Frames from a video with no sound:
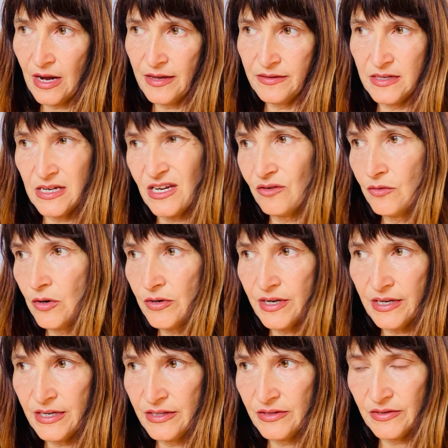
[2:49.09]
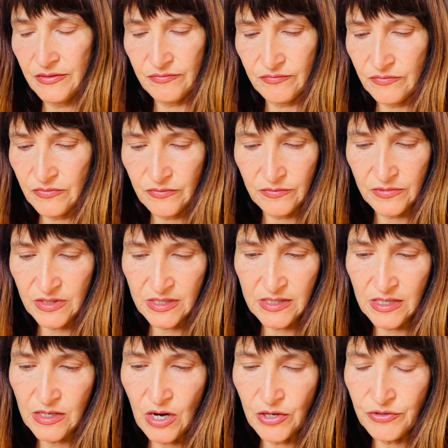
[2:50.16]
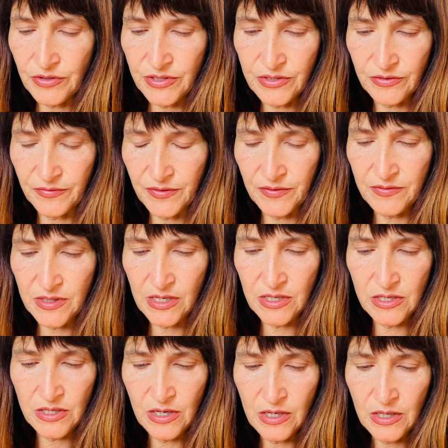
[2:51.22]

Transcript: I think he wrote it in the 1600s or 15